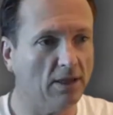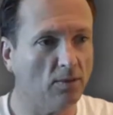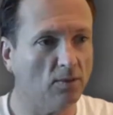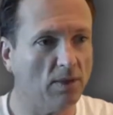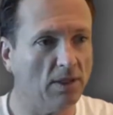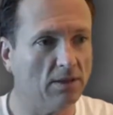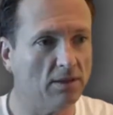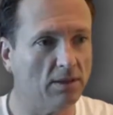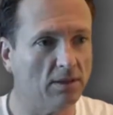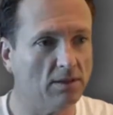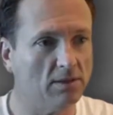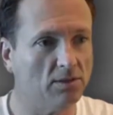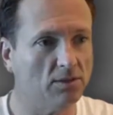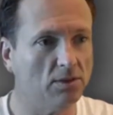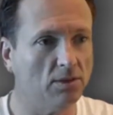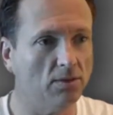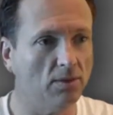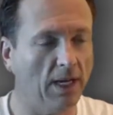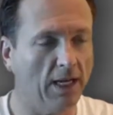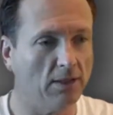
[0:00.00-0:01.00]
there with us
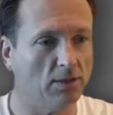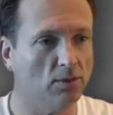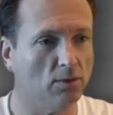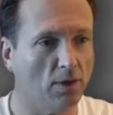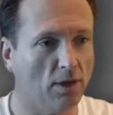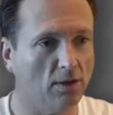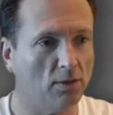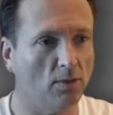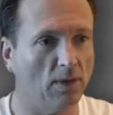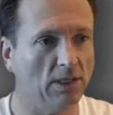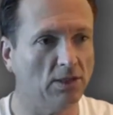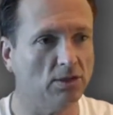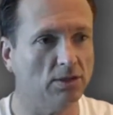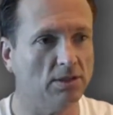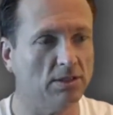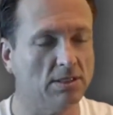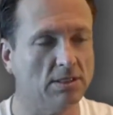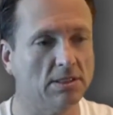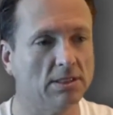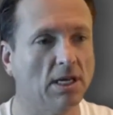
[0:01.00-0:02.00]
to answer our
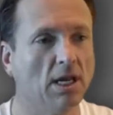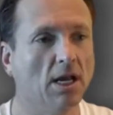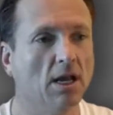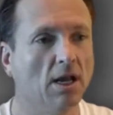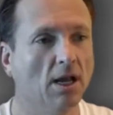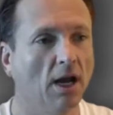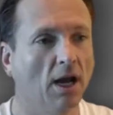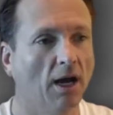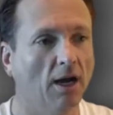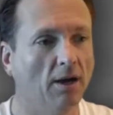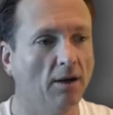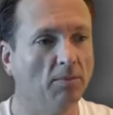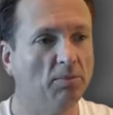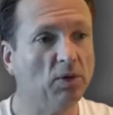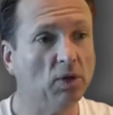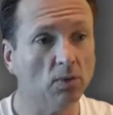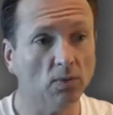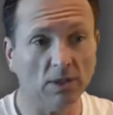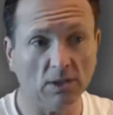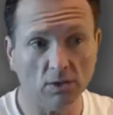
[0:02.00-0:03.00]
questions,
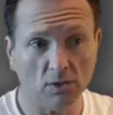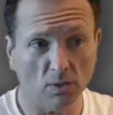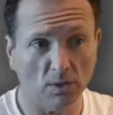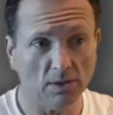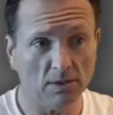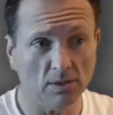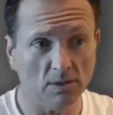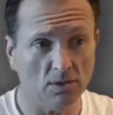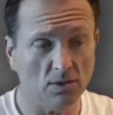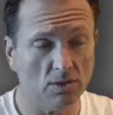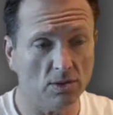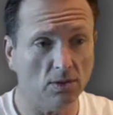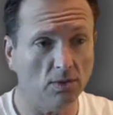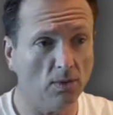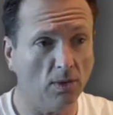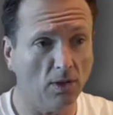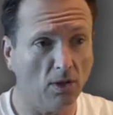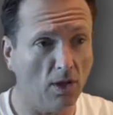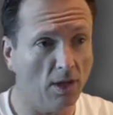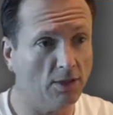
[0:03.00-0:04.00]
put resources
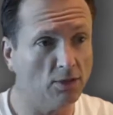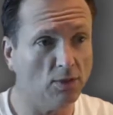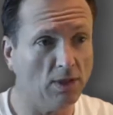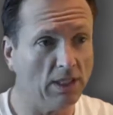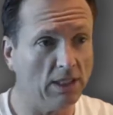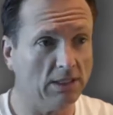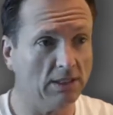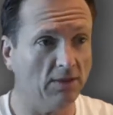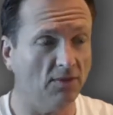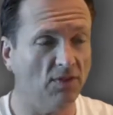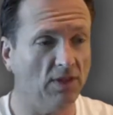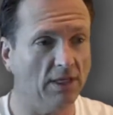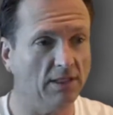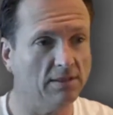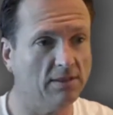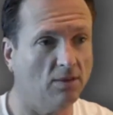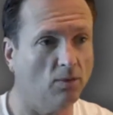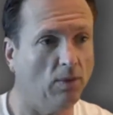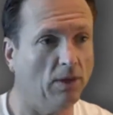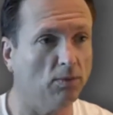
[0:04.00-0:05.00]
to a laundry list of
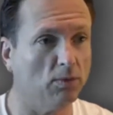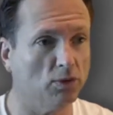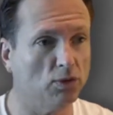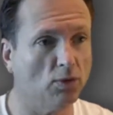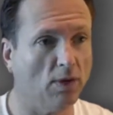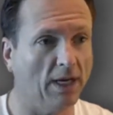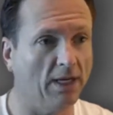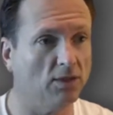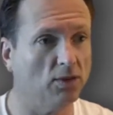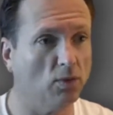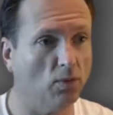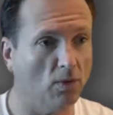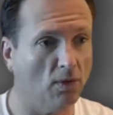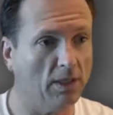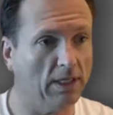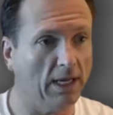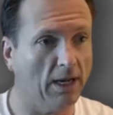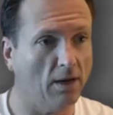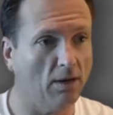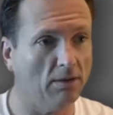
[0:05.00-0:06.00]
things that we were trying to
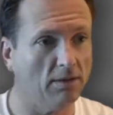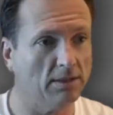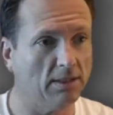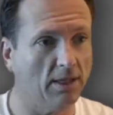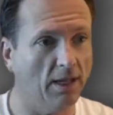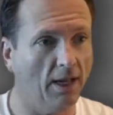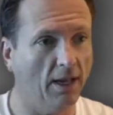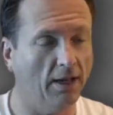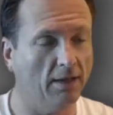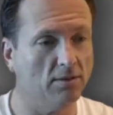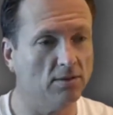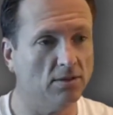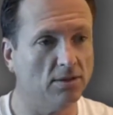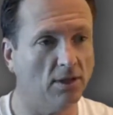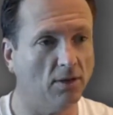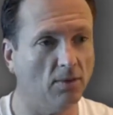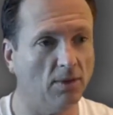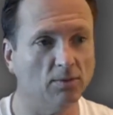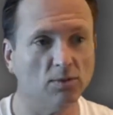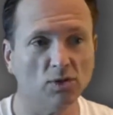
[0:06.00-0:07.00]
work out, and
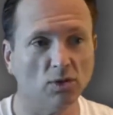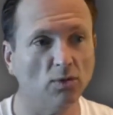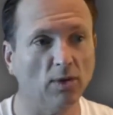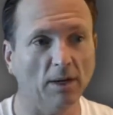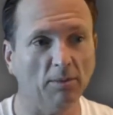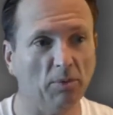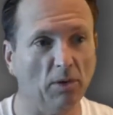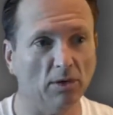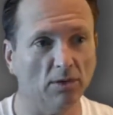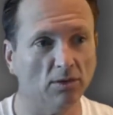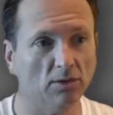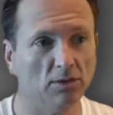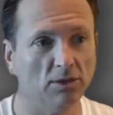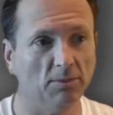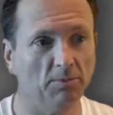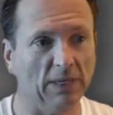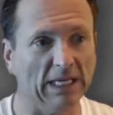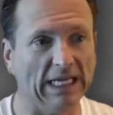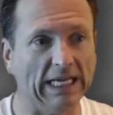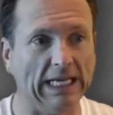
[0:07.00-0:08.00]
so it was a great
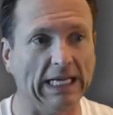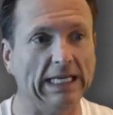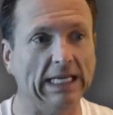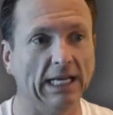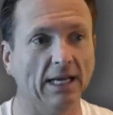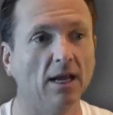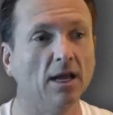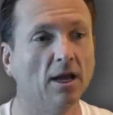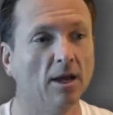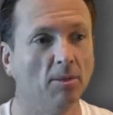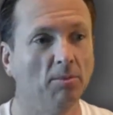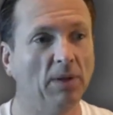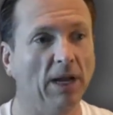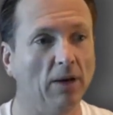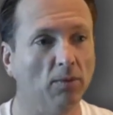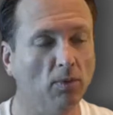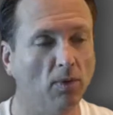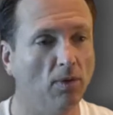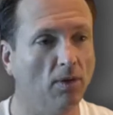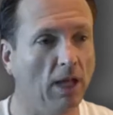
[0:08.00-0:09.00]
partnership in getting
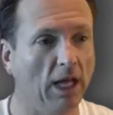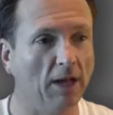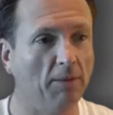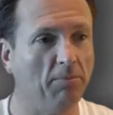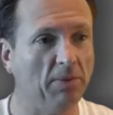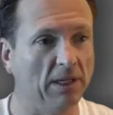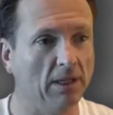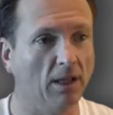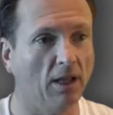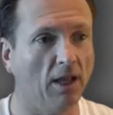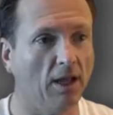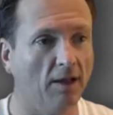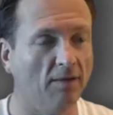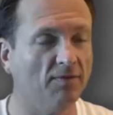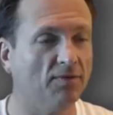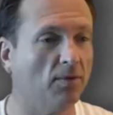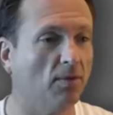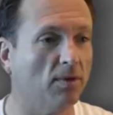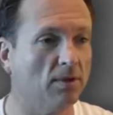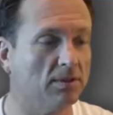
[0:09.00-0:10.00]
payroll up and live
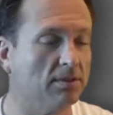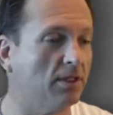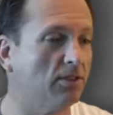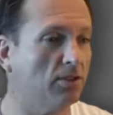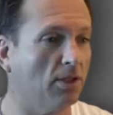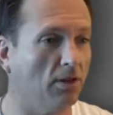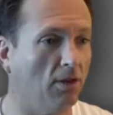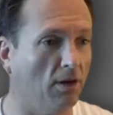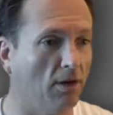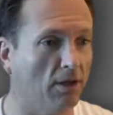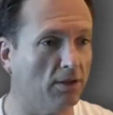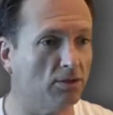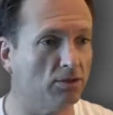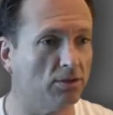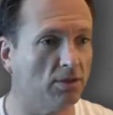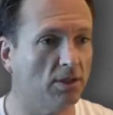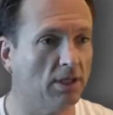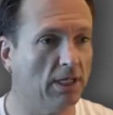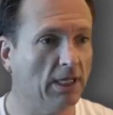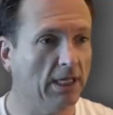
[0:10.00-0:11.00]
for such a
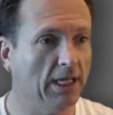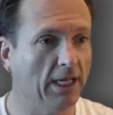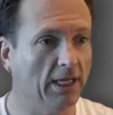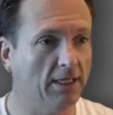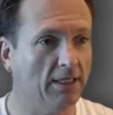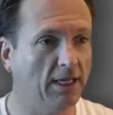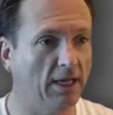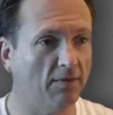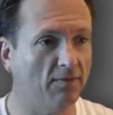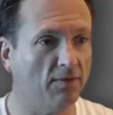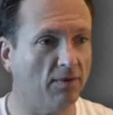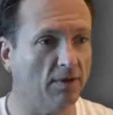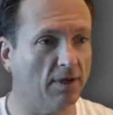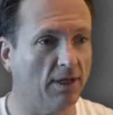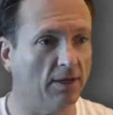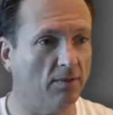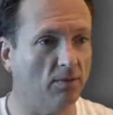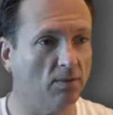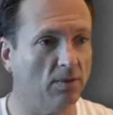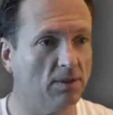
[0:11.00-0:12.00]
large endeavor.
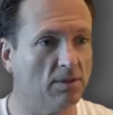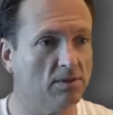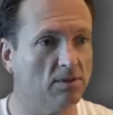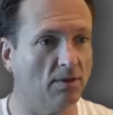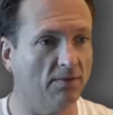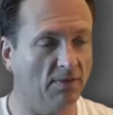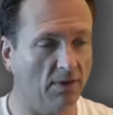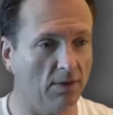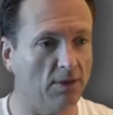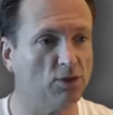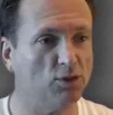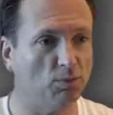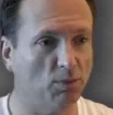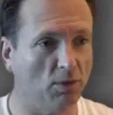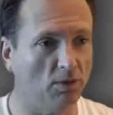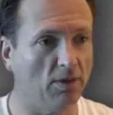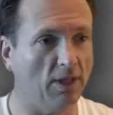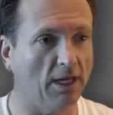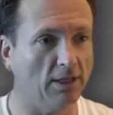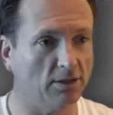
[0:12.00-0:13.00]
It was very
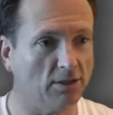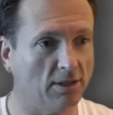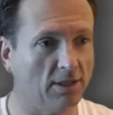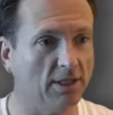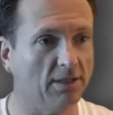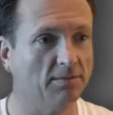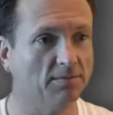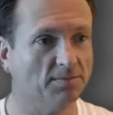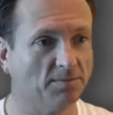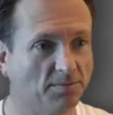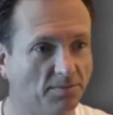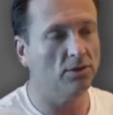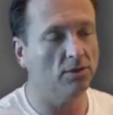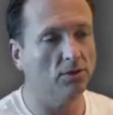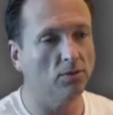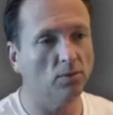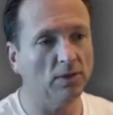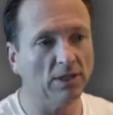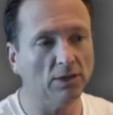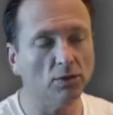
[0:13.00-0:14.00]
smooth, actually. We